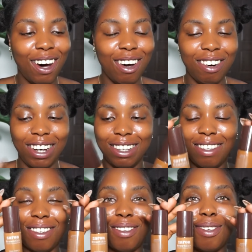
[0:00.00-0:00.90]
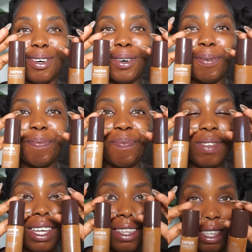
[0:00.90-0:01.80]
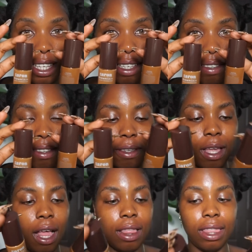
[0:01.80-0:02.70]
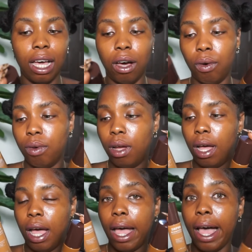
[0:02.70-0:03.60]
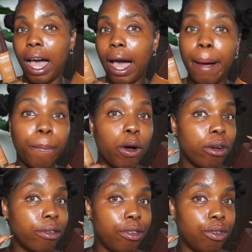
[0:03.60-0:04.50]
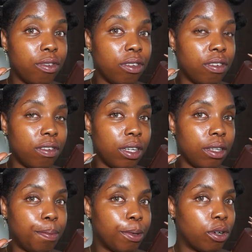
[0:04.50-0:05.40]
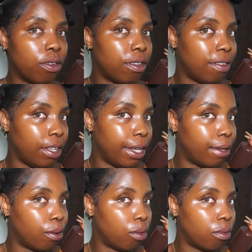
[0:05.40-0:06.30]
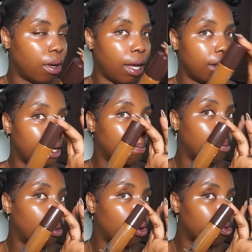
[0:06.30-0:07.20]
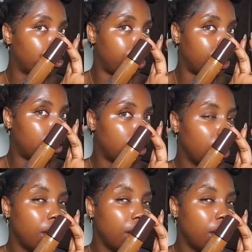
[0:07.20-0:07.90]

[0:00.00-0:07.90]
Alright, so this, now I'm not going to use this shade because it's yellow and I'm more red.